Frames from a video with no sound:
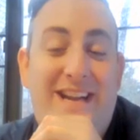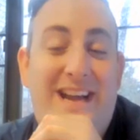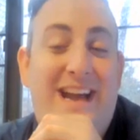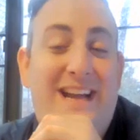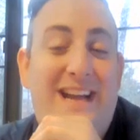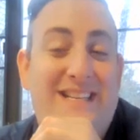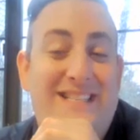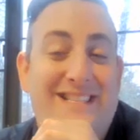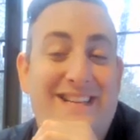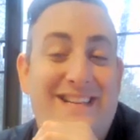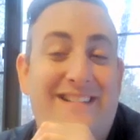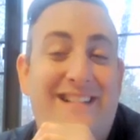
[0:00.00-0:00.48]
to
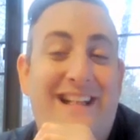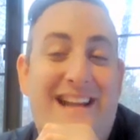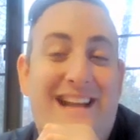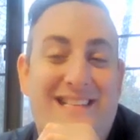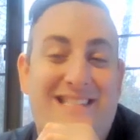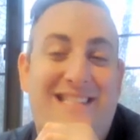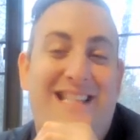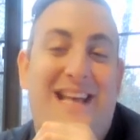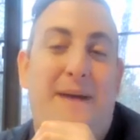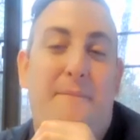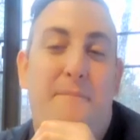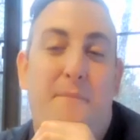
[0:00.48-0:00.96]
head to class
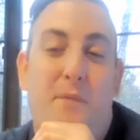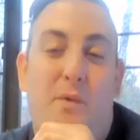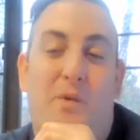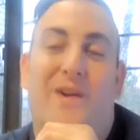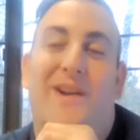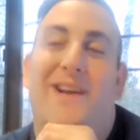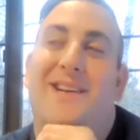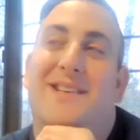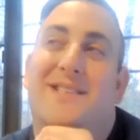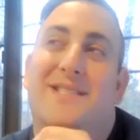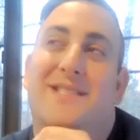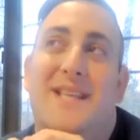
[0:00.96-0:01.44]
that
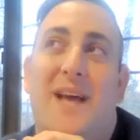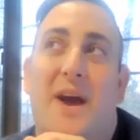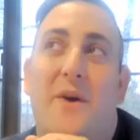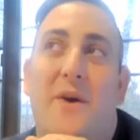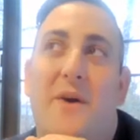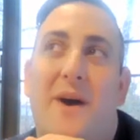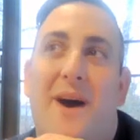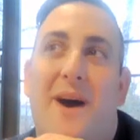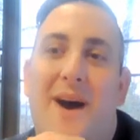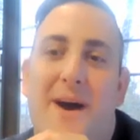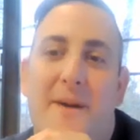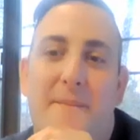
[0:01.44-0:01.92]
morning.
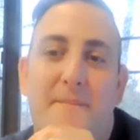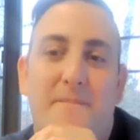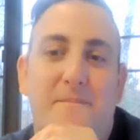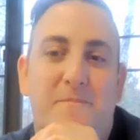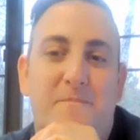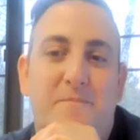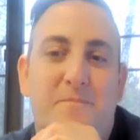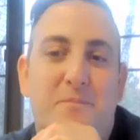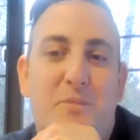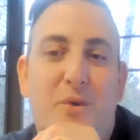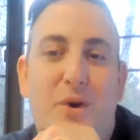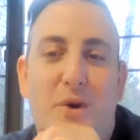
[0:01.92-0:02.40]
So
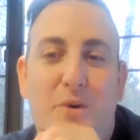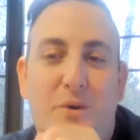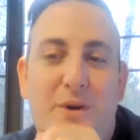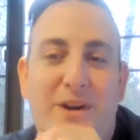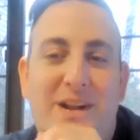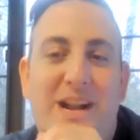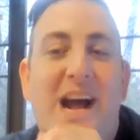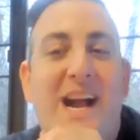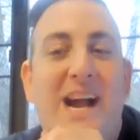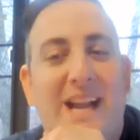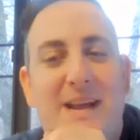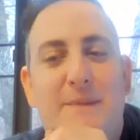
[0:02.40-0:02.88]
we're
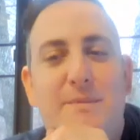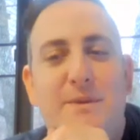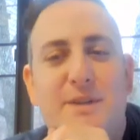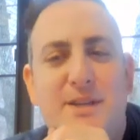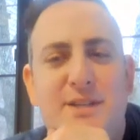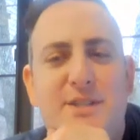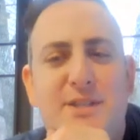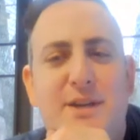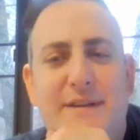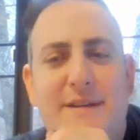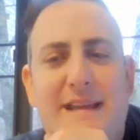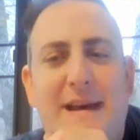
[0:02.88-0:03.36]
not able
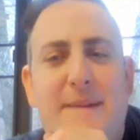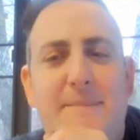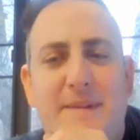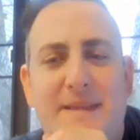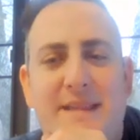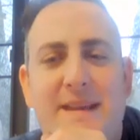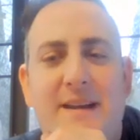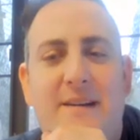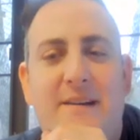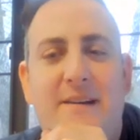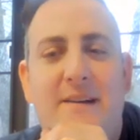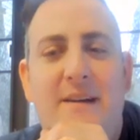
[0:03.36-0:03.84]
to show that, but
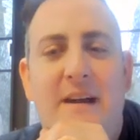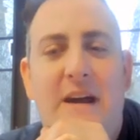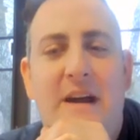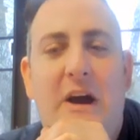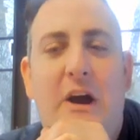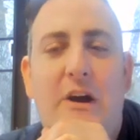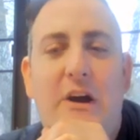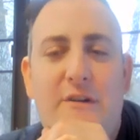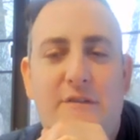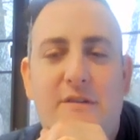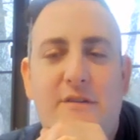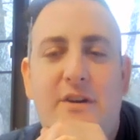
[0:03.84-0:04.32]
there
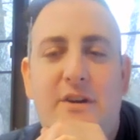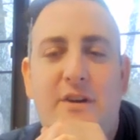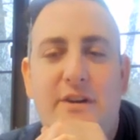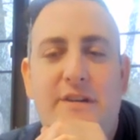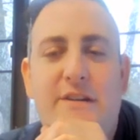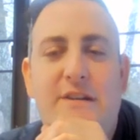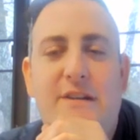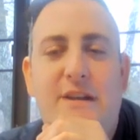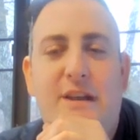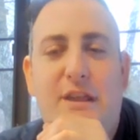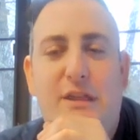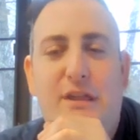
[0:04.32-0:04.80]
are
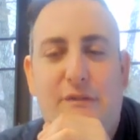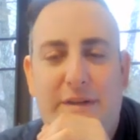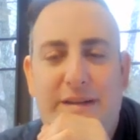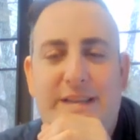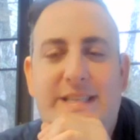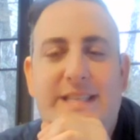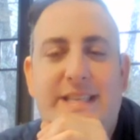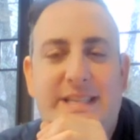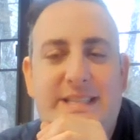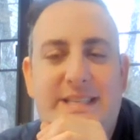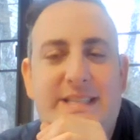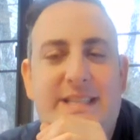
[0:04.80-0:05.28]
good
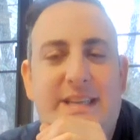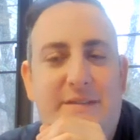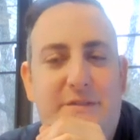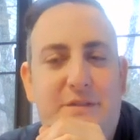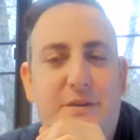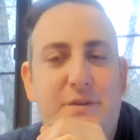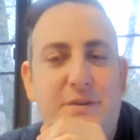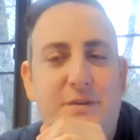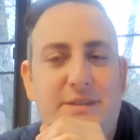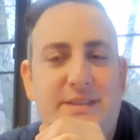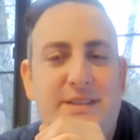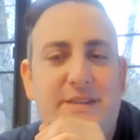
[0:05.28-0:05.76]
360
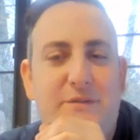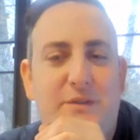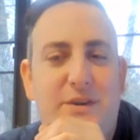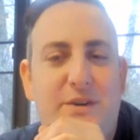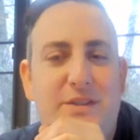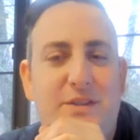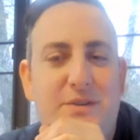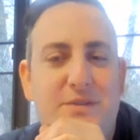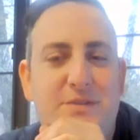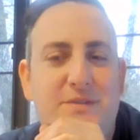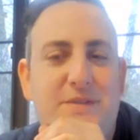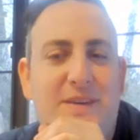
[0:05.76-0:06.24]
views of what
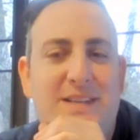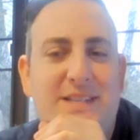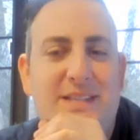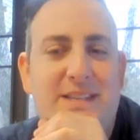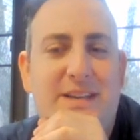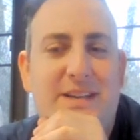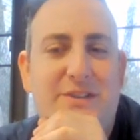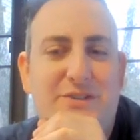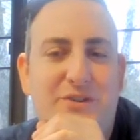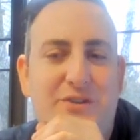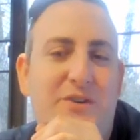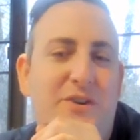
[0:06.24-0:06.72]
those
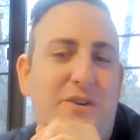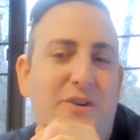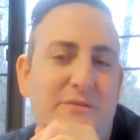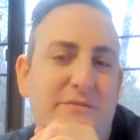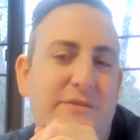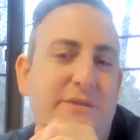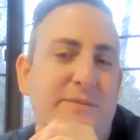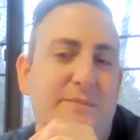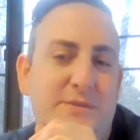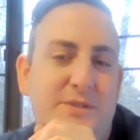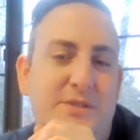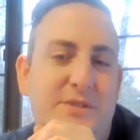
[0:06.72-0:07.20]
residential hall
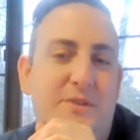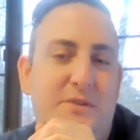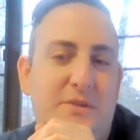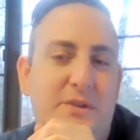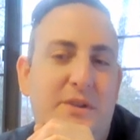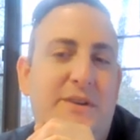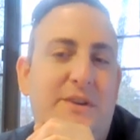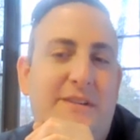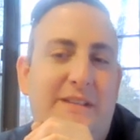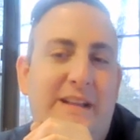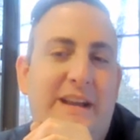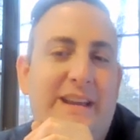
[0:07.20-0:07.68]
rooms do
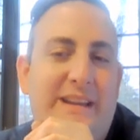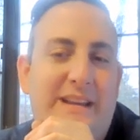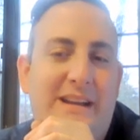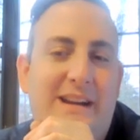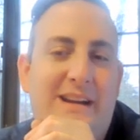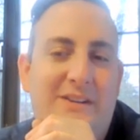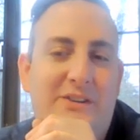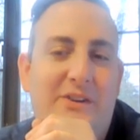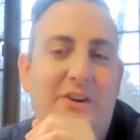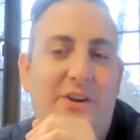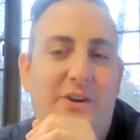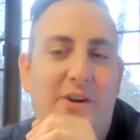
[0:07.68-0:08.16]
look like
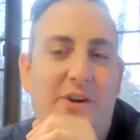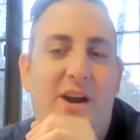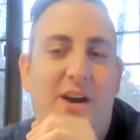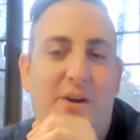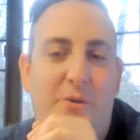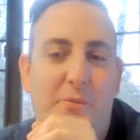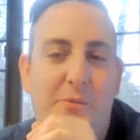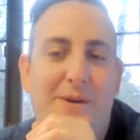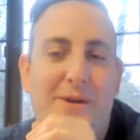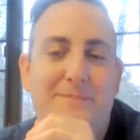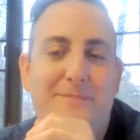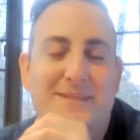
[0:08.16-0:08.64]
on
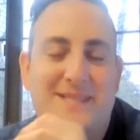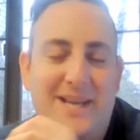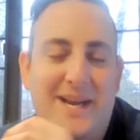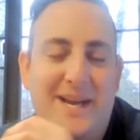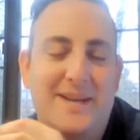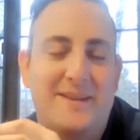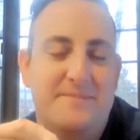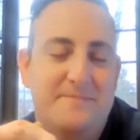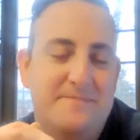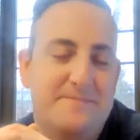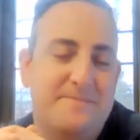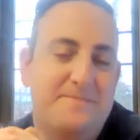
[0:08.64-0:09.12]
our
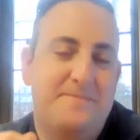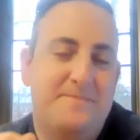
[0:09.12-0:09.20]
website.